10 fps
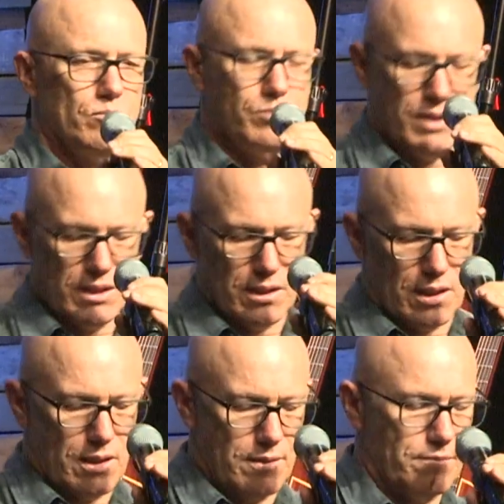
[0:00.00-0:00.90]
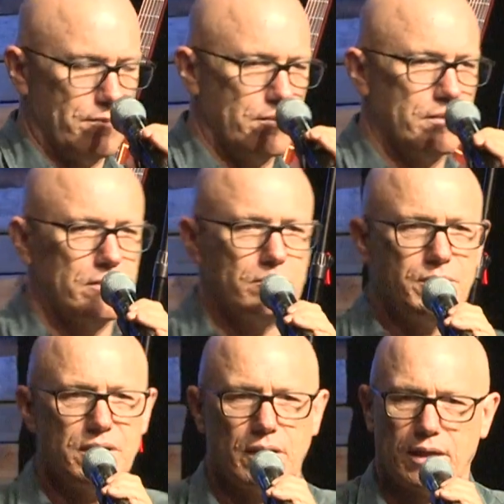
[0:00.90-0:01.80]
Be
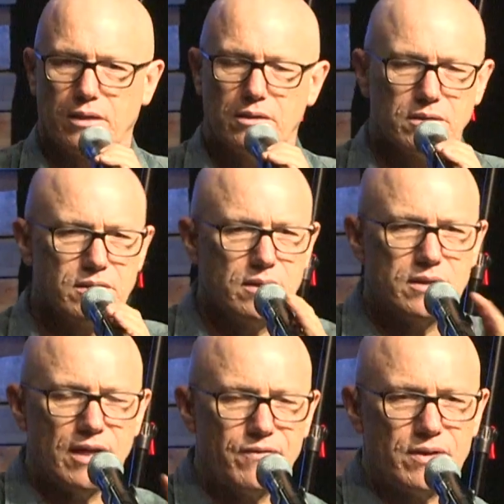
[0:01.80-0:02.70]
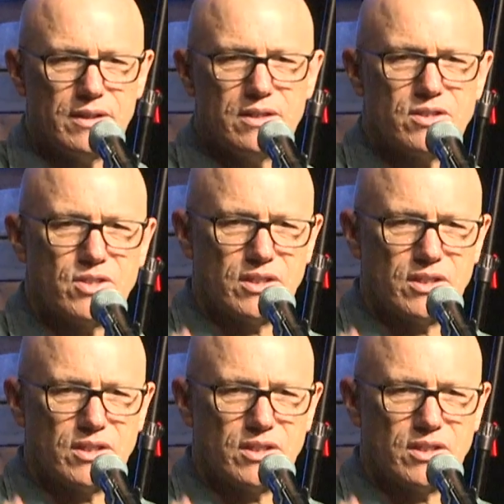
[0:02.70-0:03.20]
like, definitely this is a